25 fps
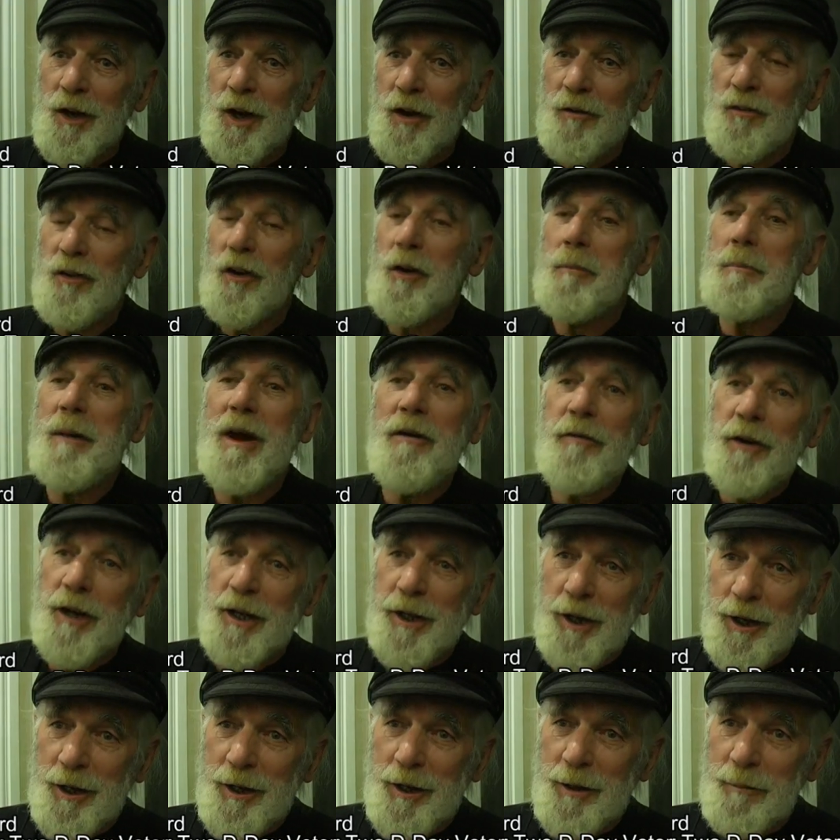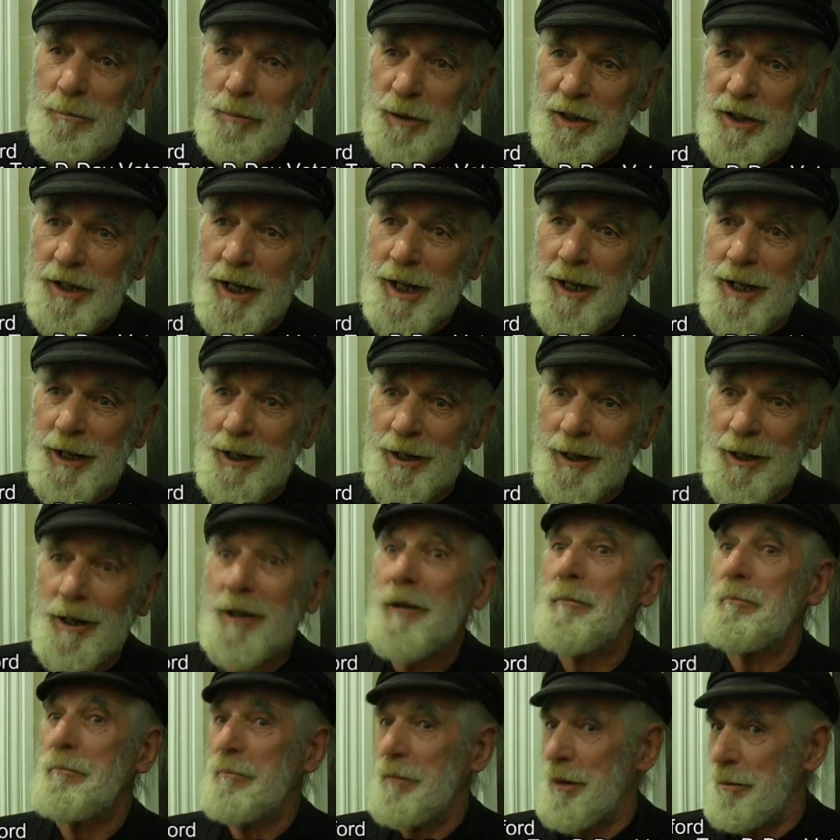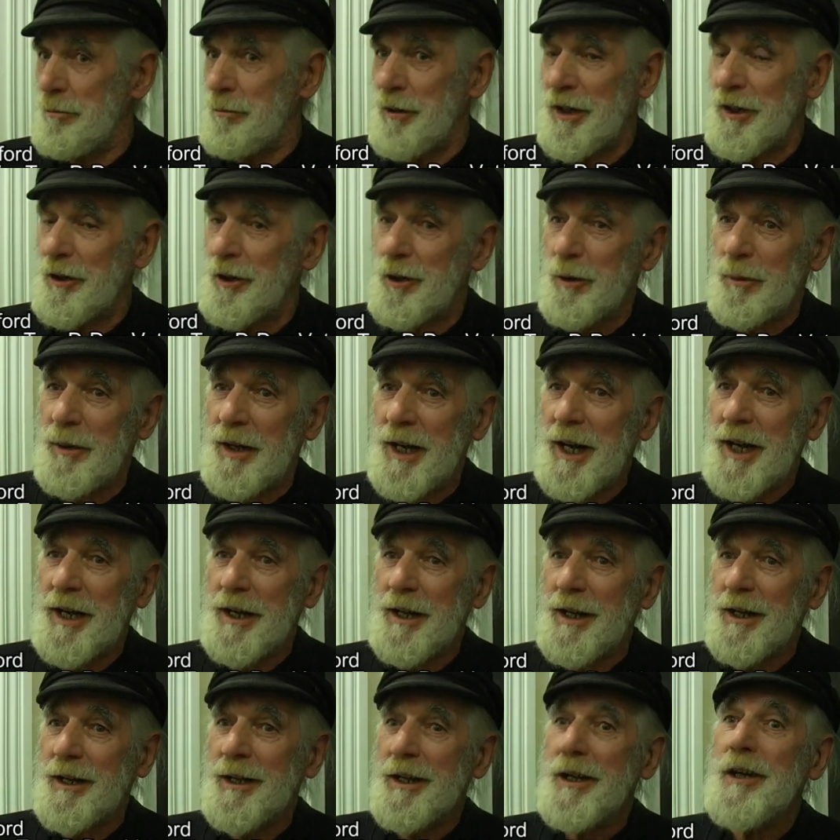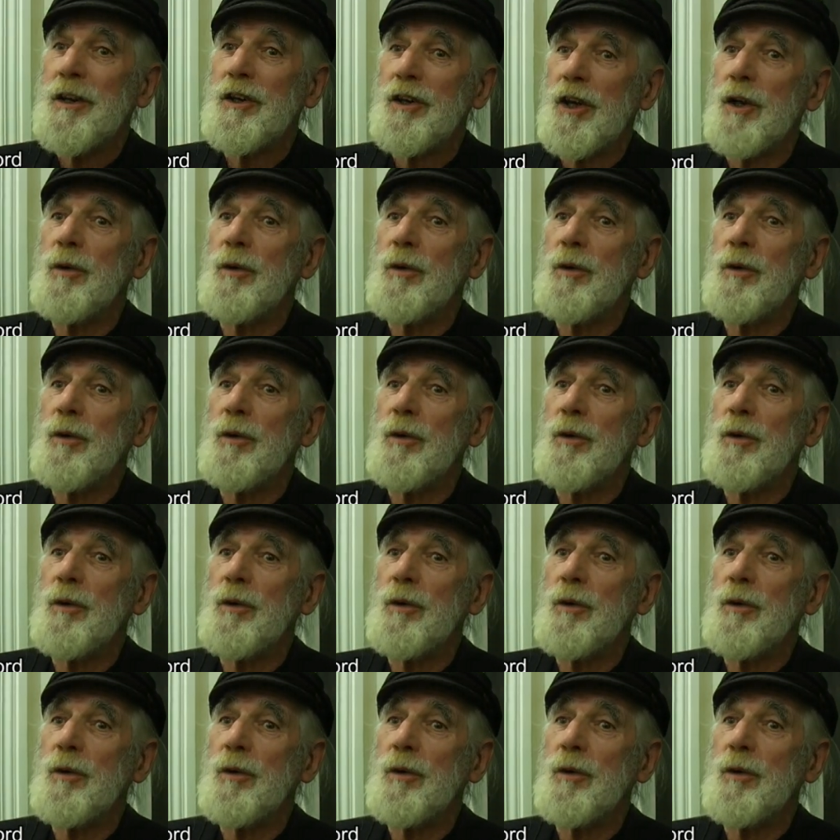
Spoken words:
for America in particular, and Britain to aid her,